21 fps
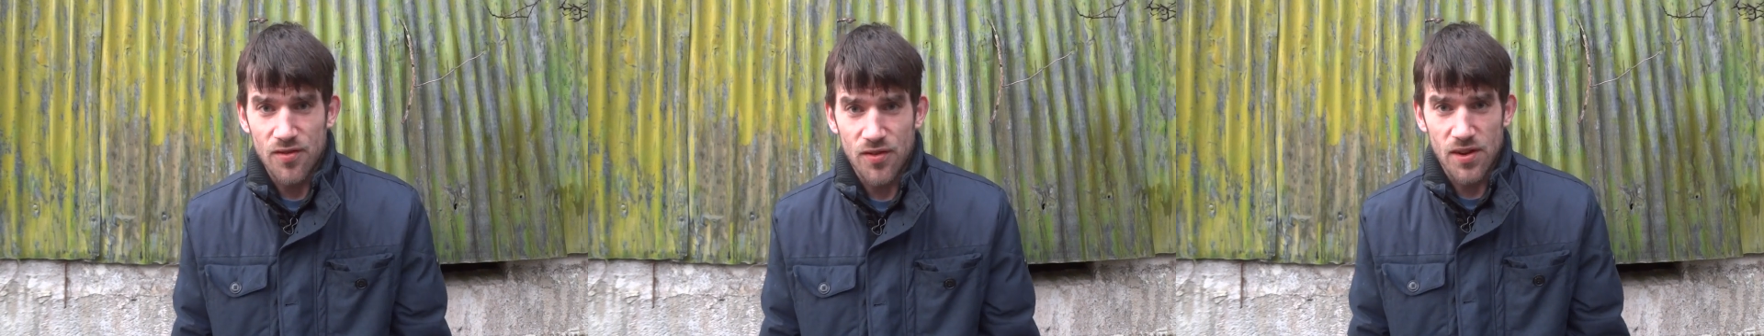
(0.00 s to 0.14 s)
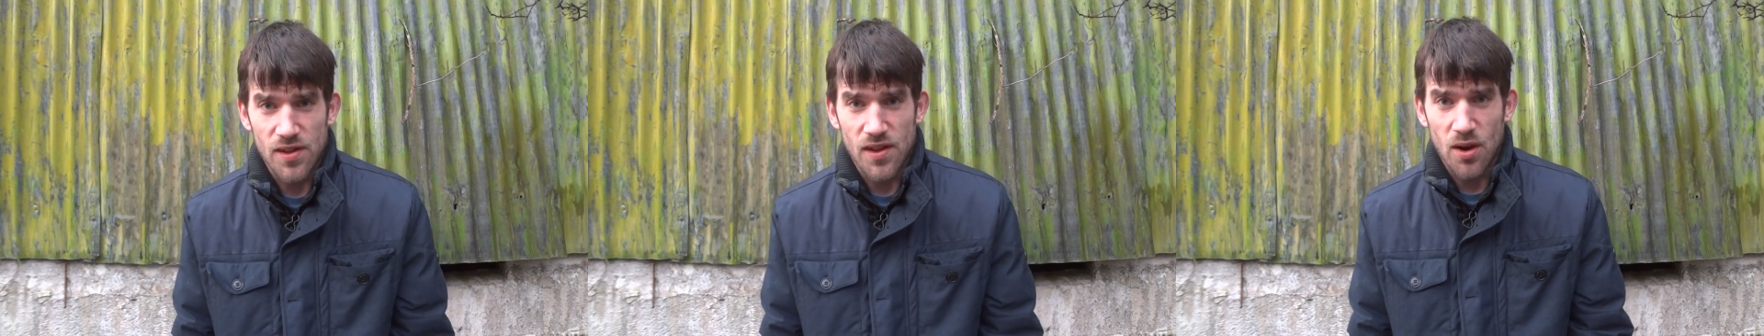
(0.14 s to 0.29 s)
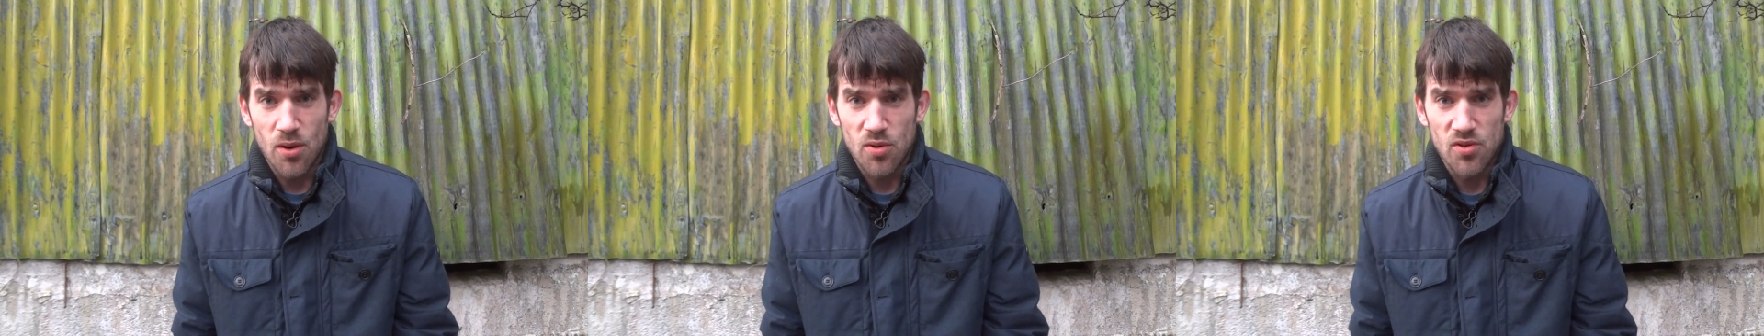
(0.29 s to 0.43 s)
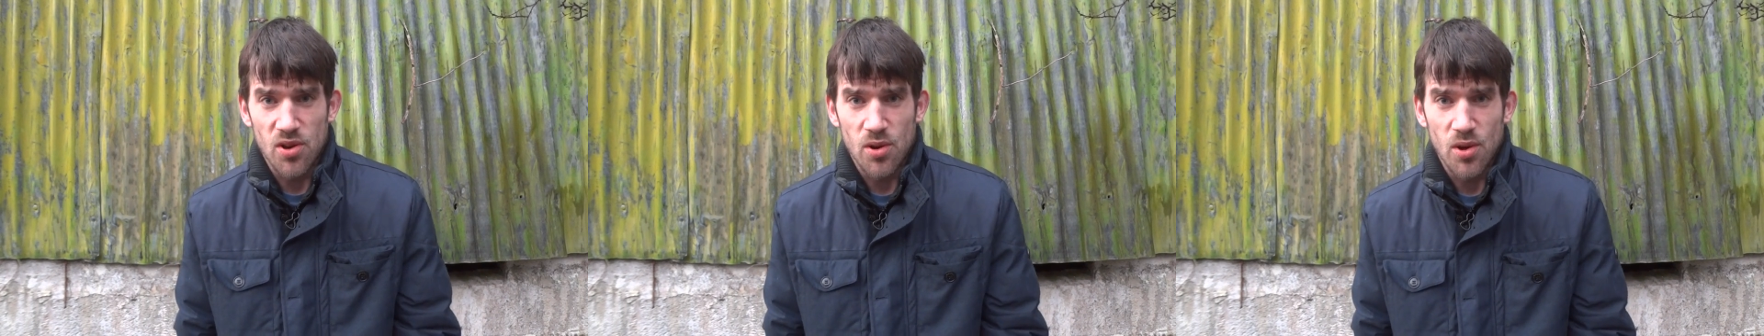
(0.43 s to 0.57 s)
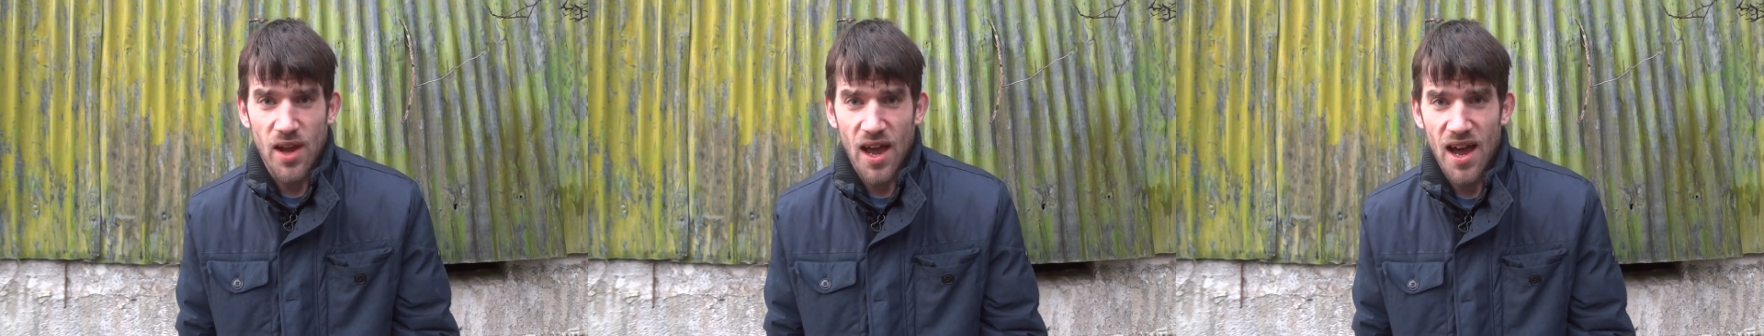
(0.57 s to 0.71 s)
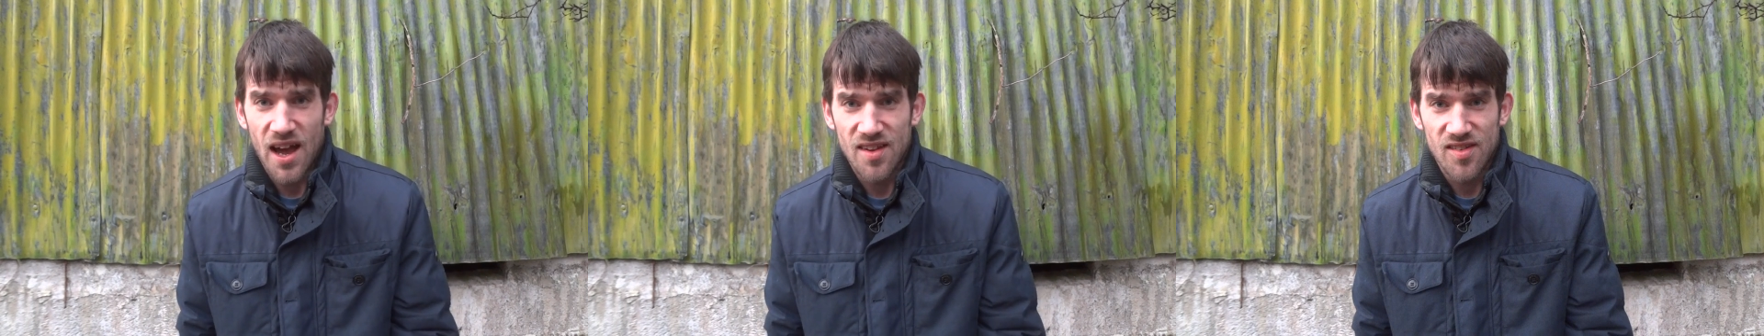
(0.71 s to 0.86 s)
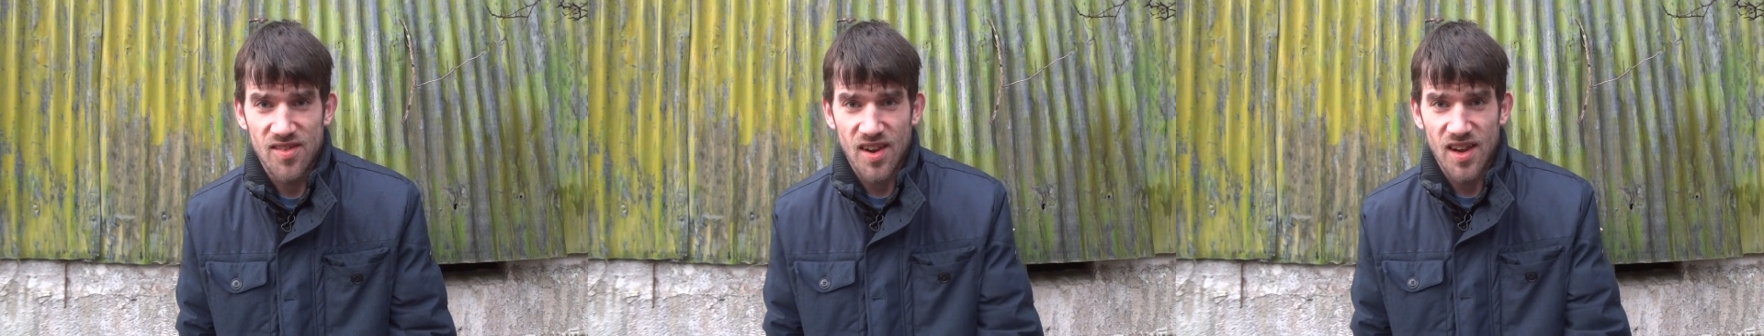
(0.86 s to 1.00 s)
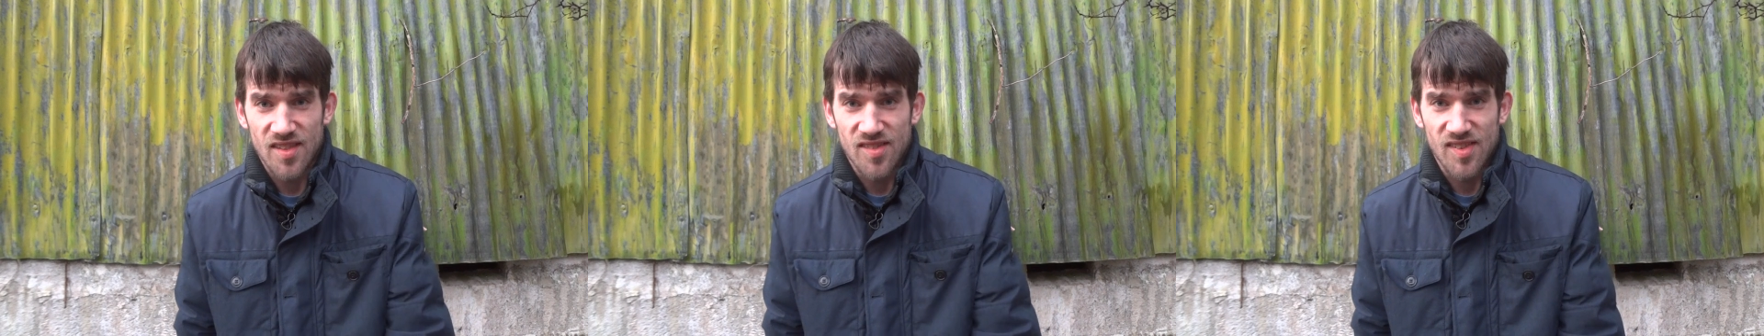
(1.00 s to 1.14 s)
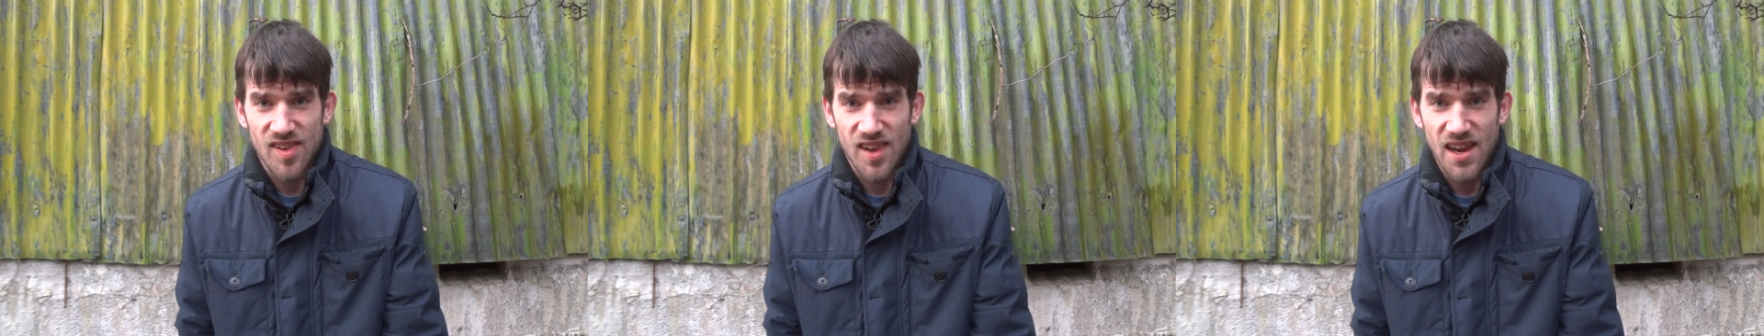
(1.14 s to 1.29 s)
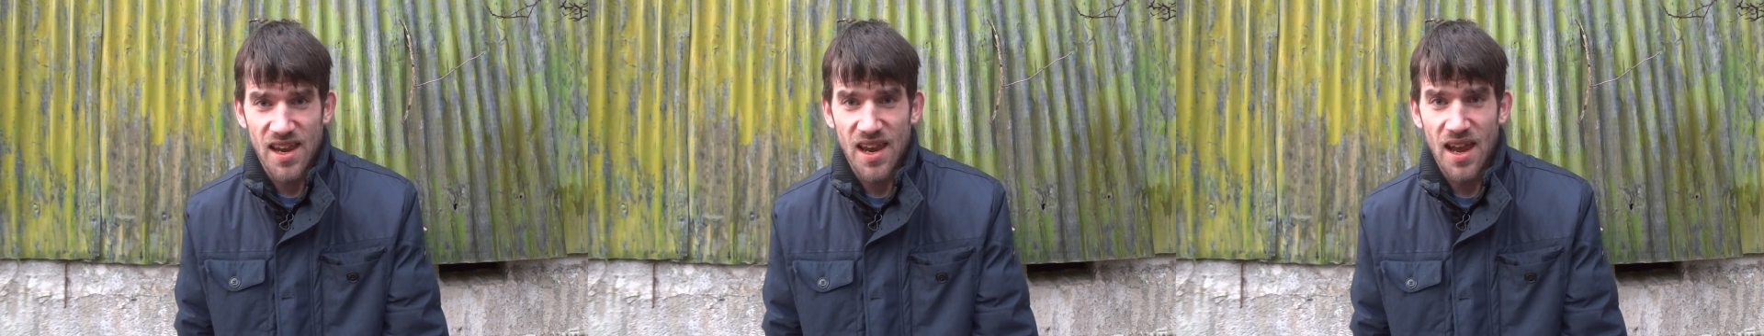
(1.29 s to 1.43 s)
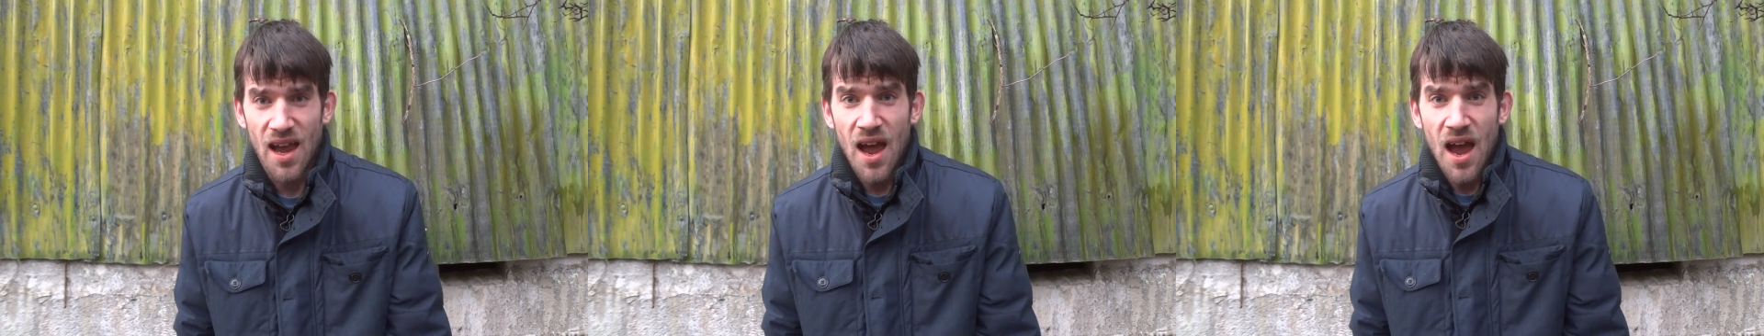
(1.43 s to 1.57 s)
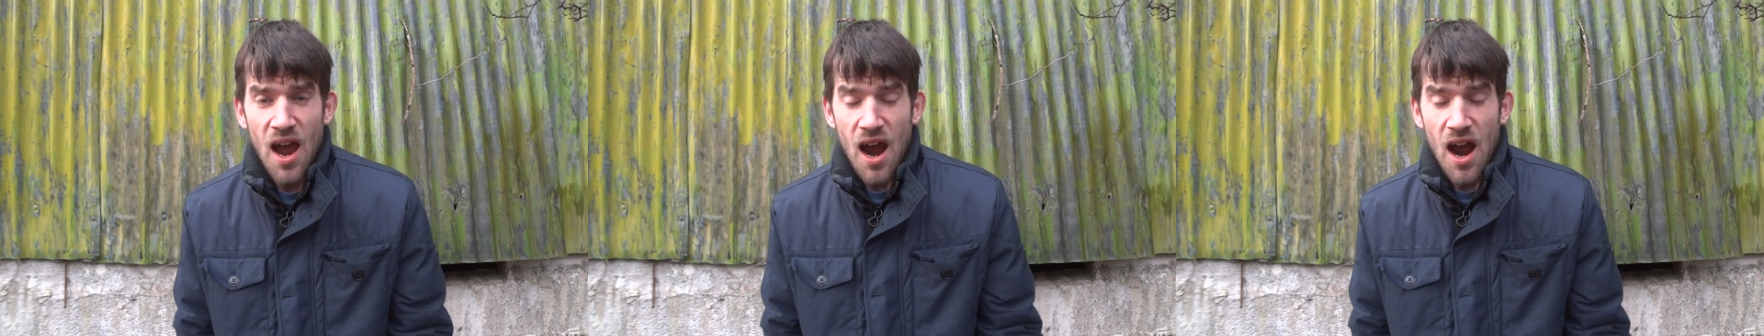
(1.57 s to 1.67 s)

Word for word: for those who can't yet see,